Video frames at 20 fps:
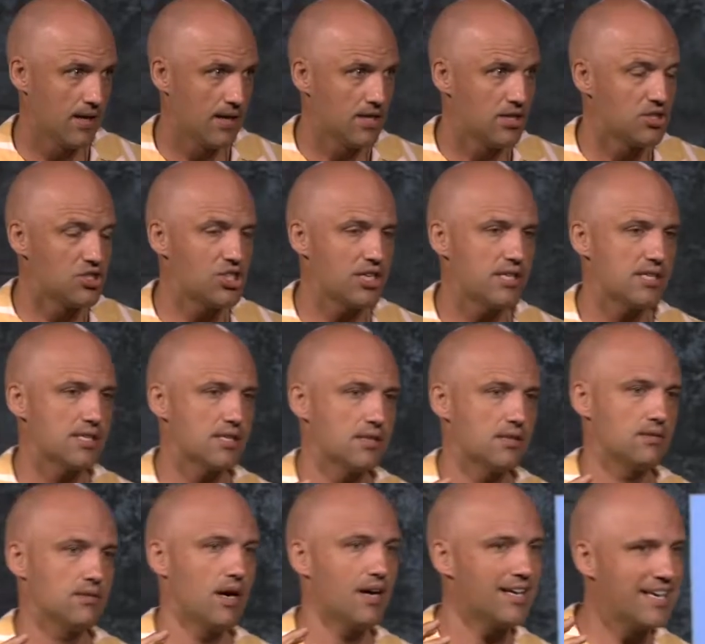She's,
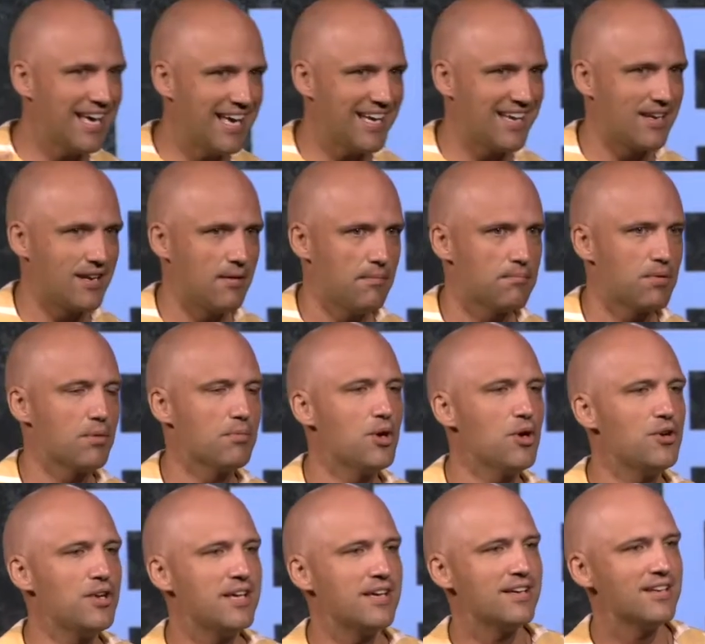again,
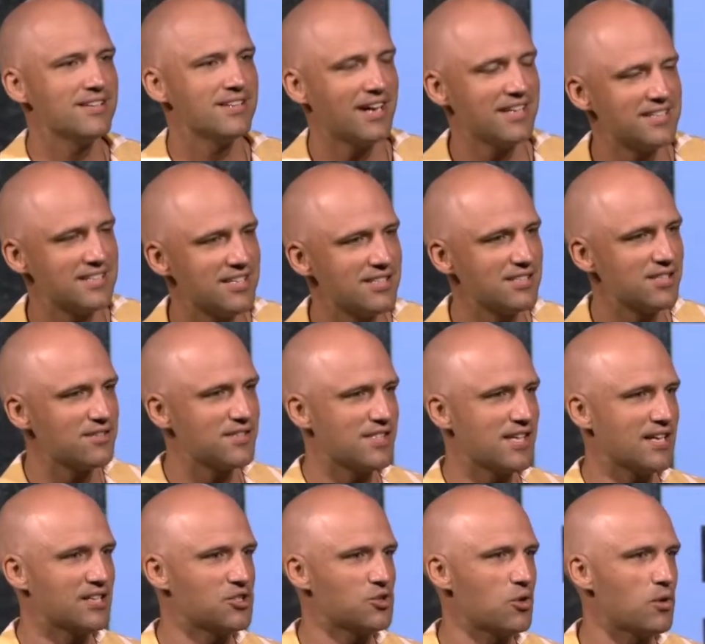promoting ideas of
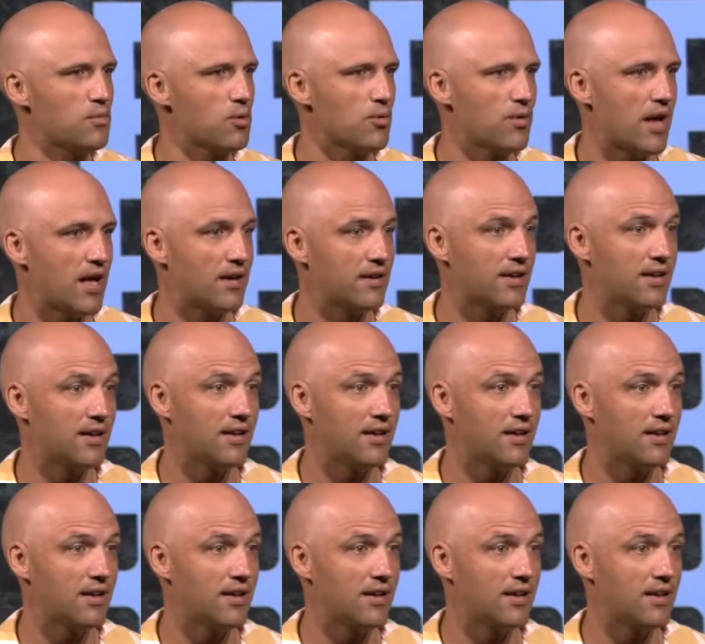sexual immorality